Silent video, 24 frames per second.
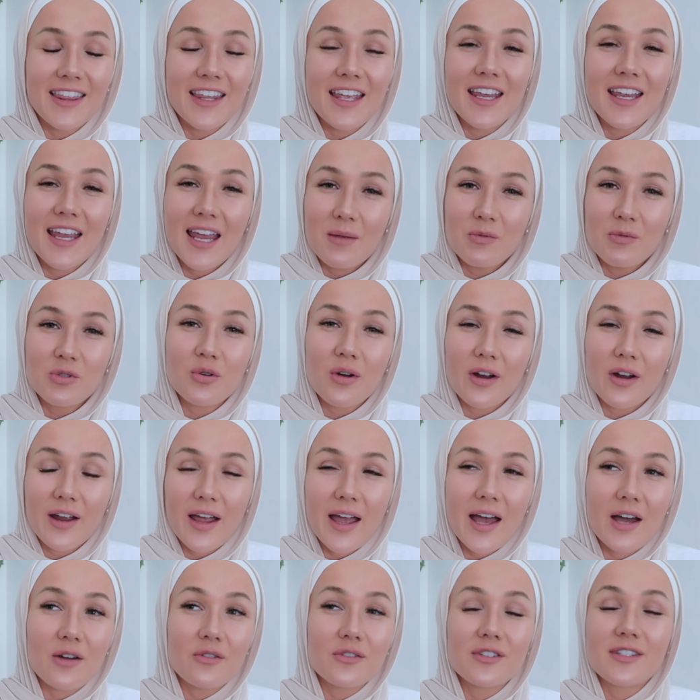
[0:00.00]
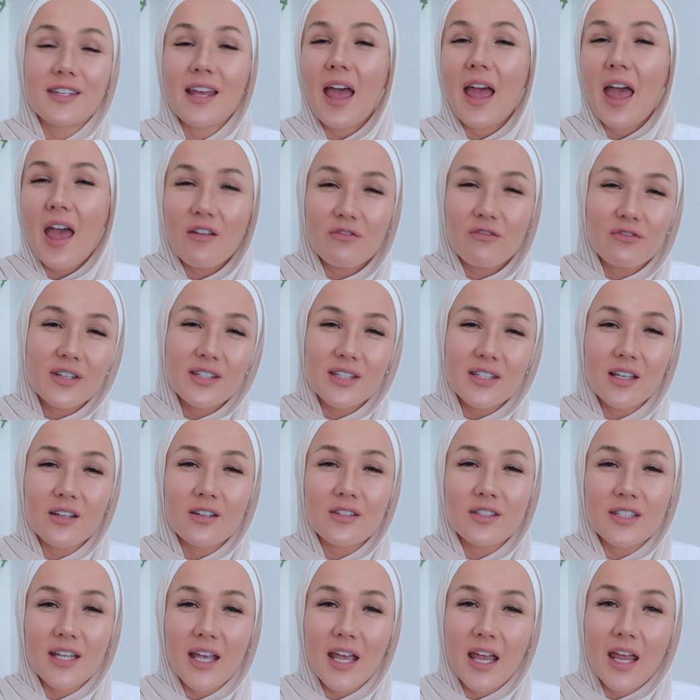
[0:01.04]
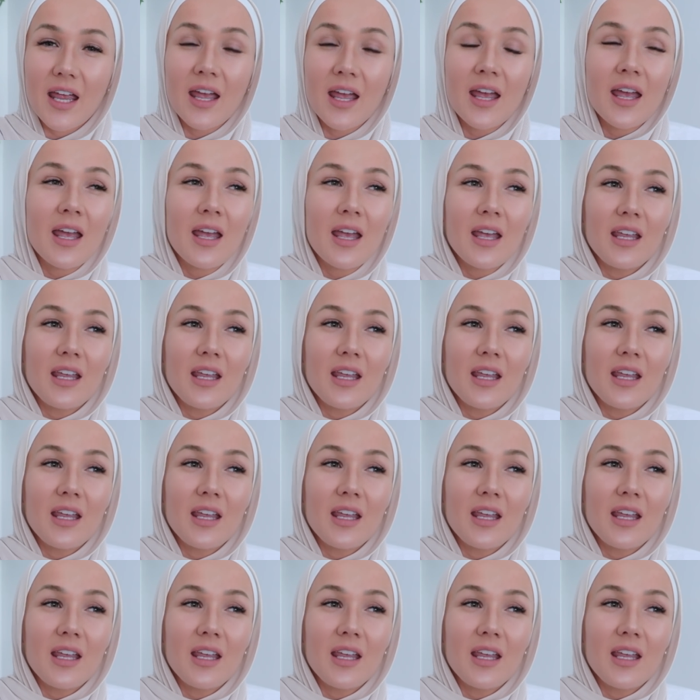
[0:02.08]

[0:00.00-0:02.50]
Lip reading: they came to our house every single day,